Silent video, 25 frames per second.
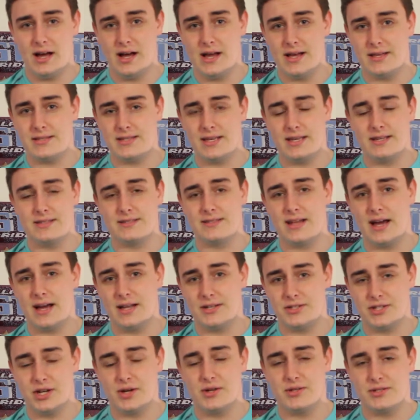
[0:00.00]
He sees
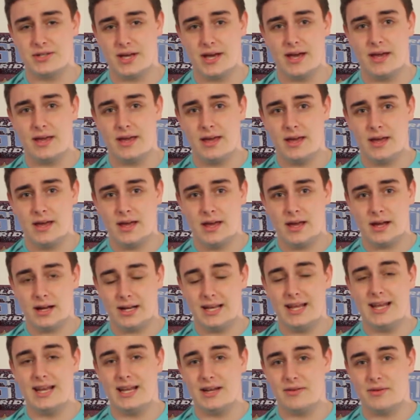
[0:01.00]
that Jose
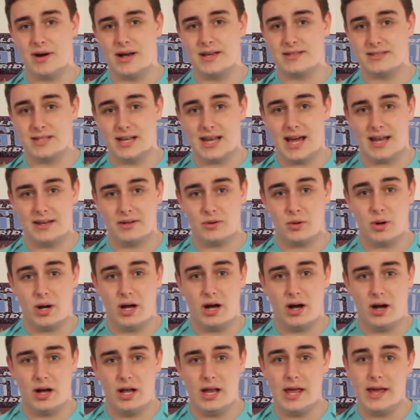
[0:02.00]
clearly rates the lad quite
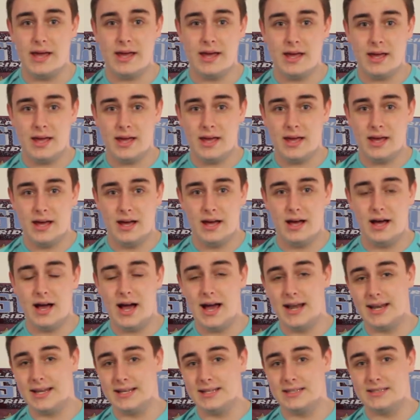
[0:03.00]
highly,
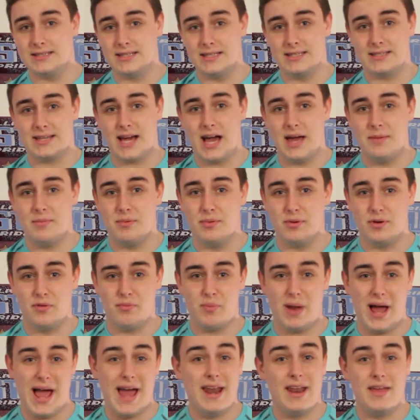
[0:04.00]
and he's capable of
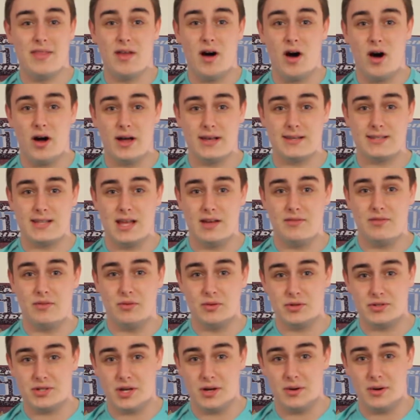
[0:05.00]
playing at the highest
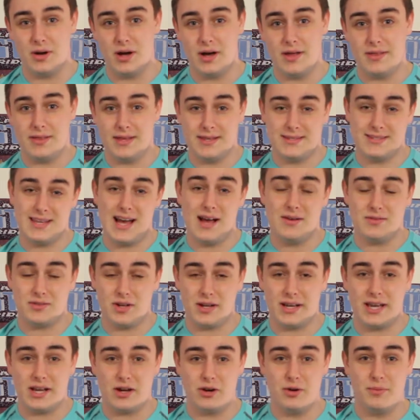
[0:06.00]
level, so this sounds
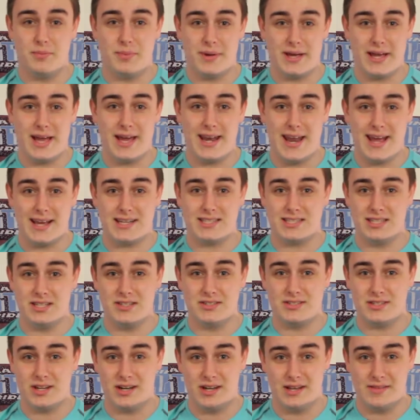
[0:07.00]
like it could be an
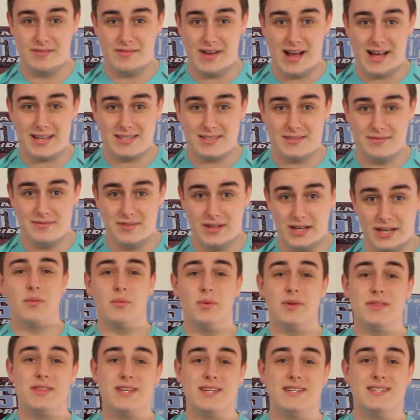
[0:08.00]
excellent signing for Aston Villa.
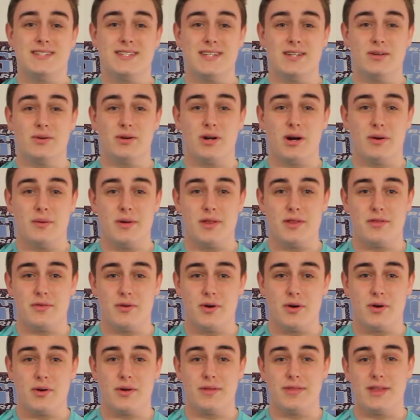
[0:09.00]
With this deal going
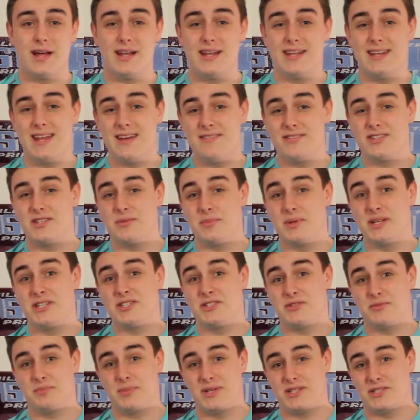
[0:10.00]
through, there'll inevitably
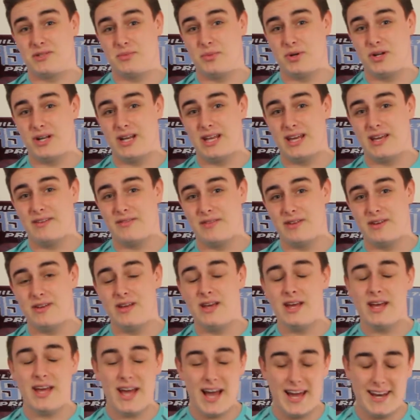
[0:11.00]
be someone leaving,
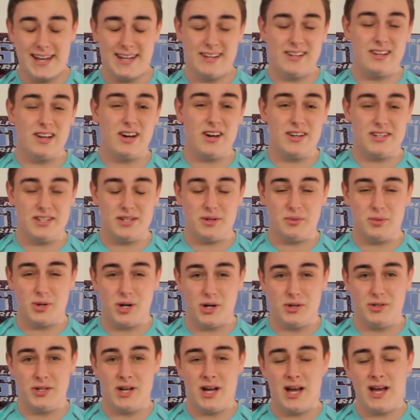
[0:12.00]
and in an ideal
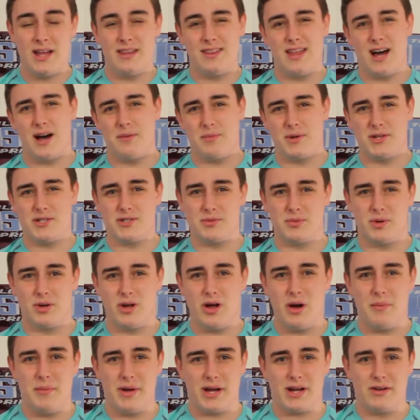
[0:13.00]
world that'll be someone
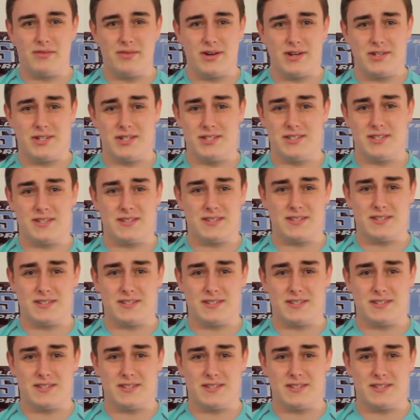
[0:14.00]
like Micah Richards, as